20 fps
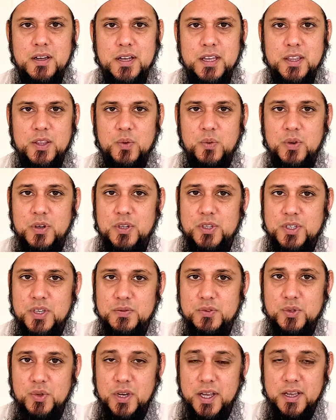in the words of
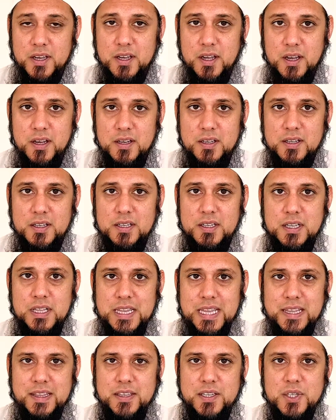Zulaykha,
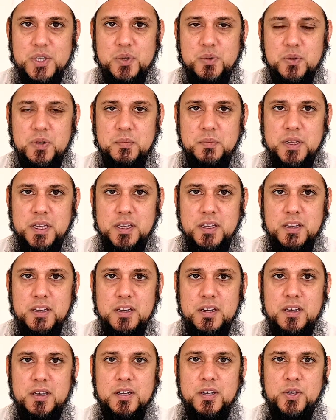then this would
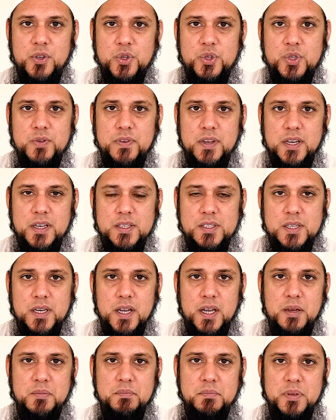be Yusuf alayhi
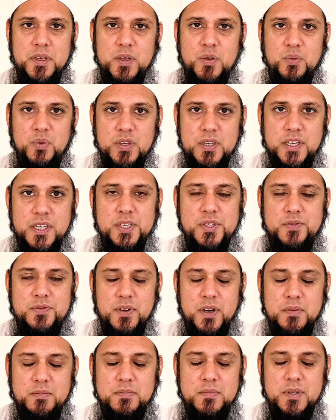salam being released
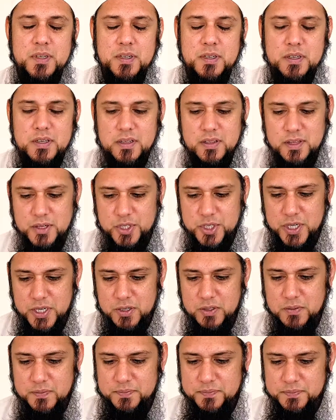from the
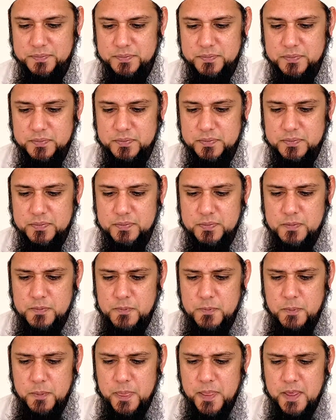jail.
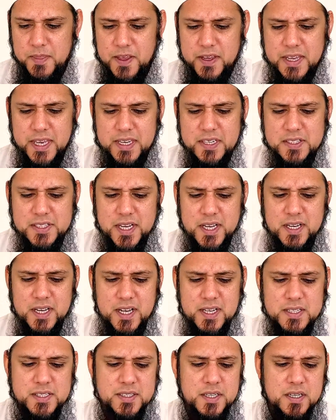The king said,
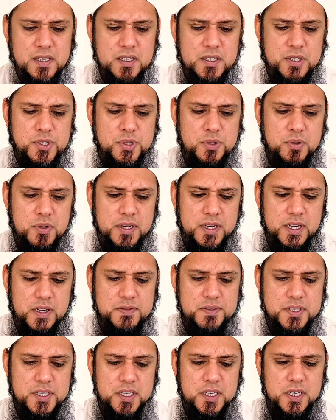"Astakhlishu li
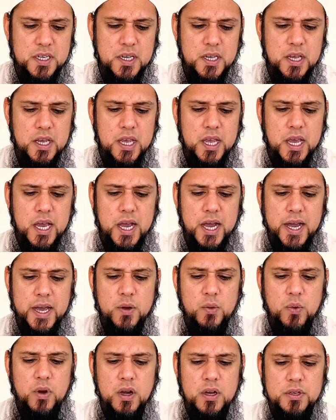nafsi," I
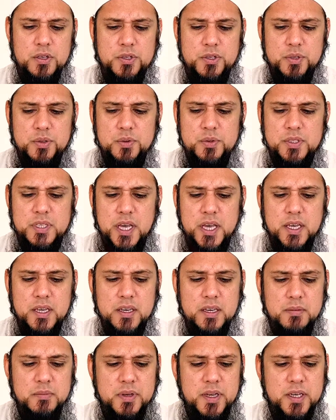want to take
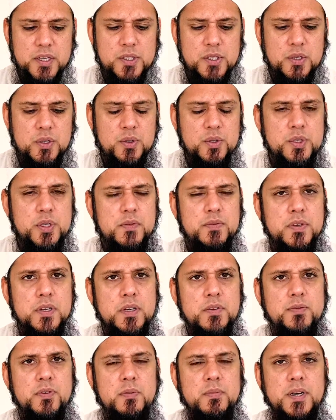him exclusively
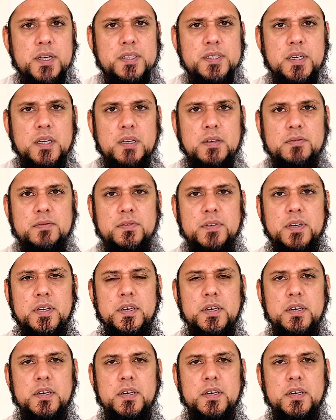for myself.